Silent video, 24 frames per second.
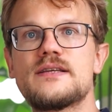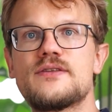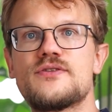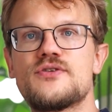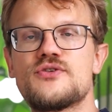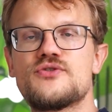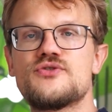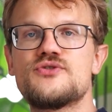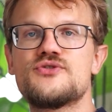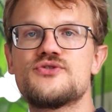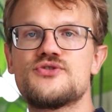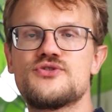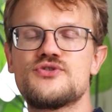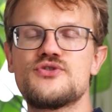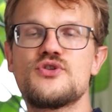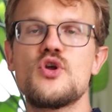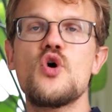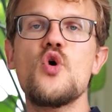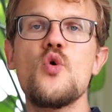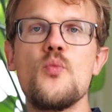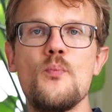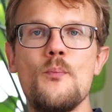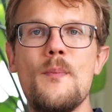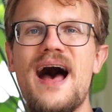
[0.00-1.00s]
that there is
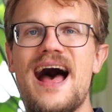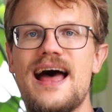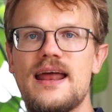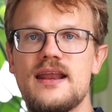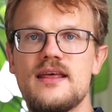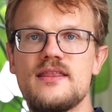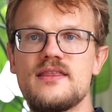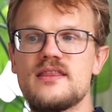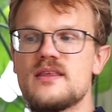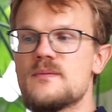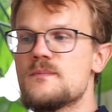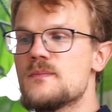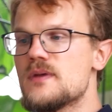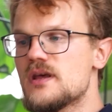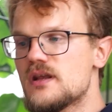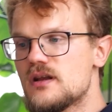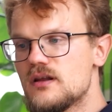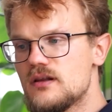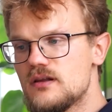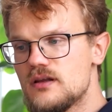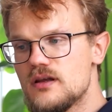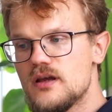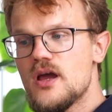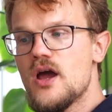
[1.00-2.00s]
no man in the
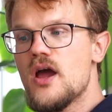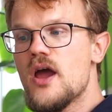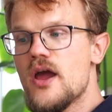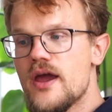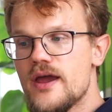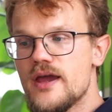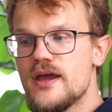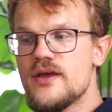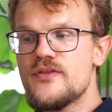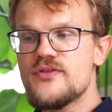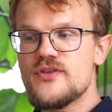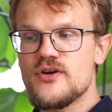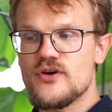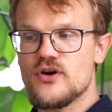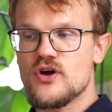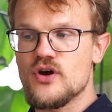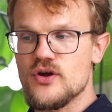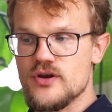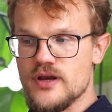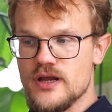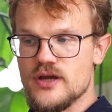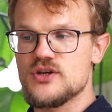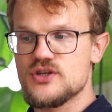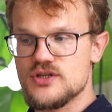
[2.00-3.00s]
middle in their
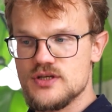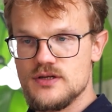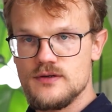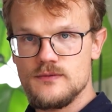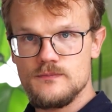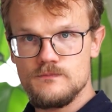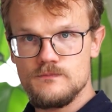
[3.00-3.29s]
connection.